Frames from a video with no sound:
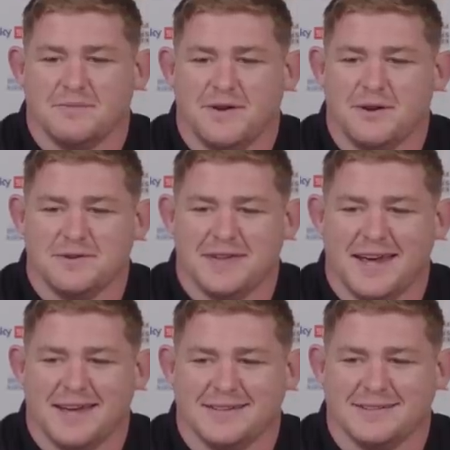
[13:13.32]
found
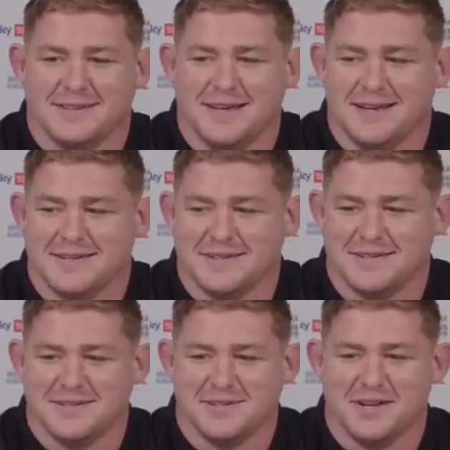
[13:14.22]
decks
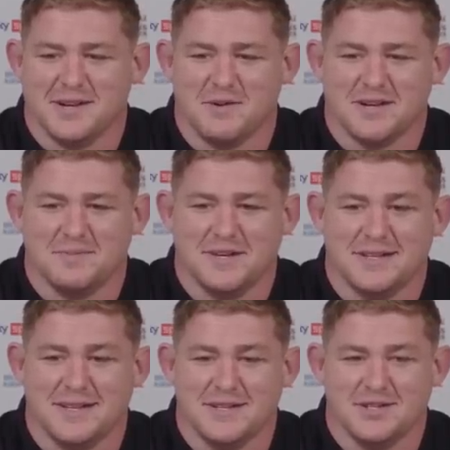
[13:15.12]
and decided he wanted to be
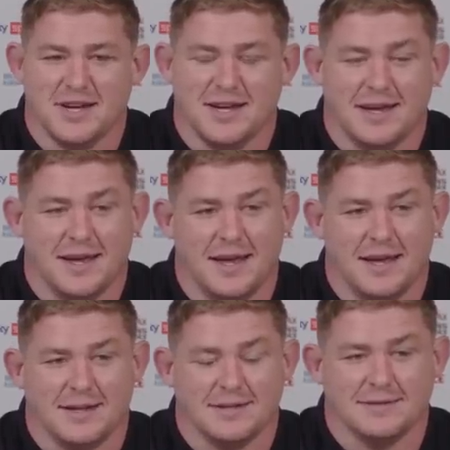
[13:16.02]
a DJ.
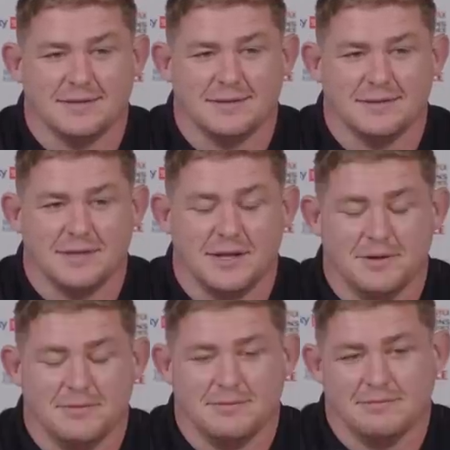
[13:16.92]
And
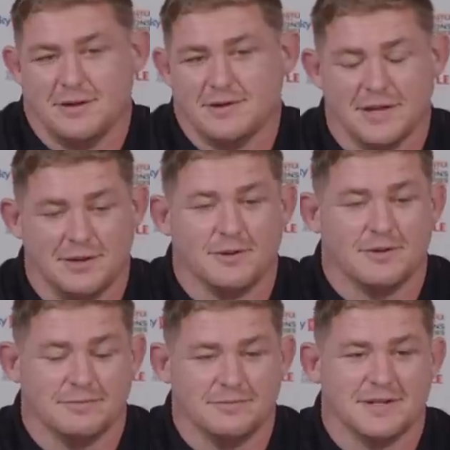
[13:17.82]
I was like,
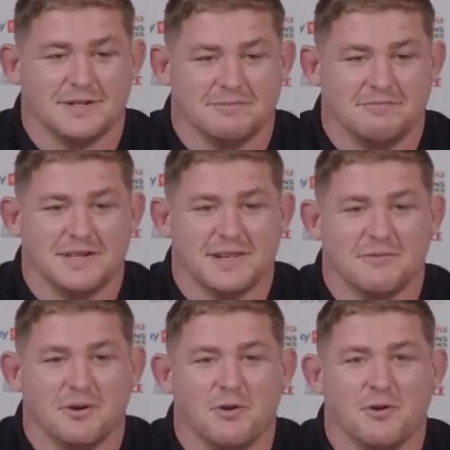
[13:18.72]
look, let's let's
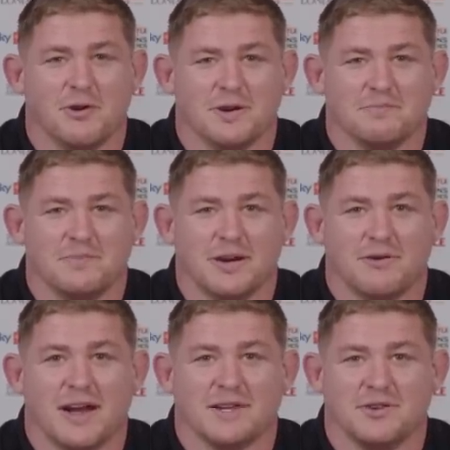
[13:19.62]
have a go or a bit of
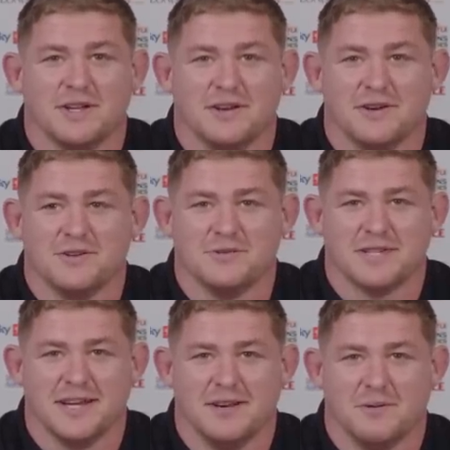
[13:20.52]
crack, try to learn a new
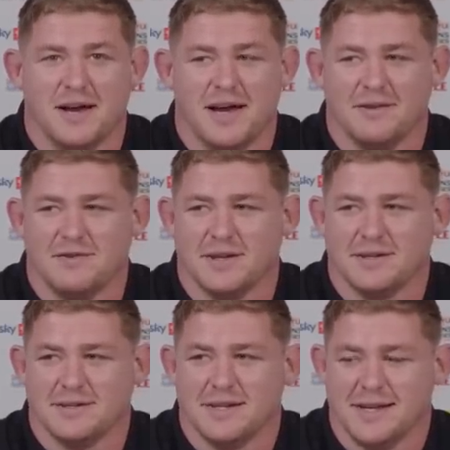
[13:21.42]
skill or what have you.
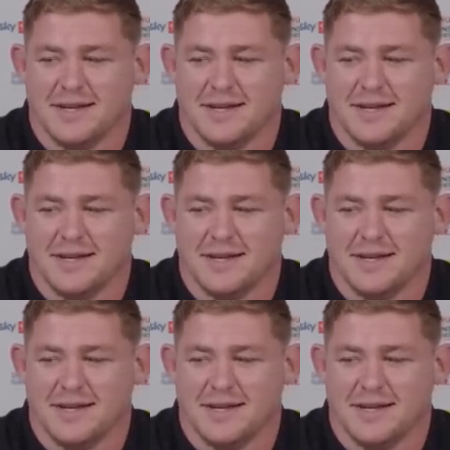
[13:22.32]
And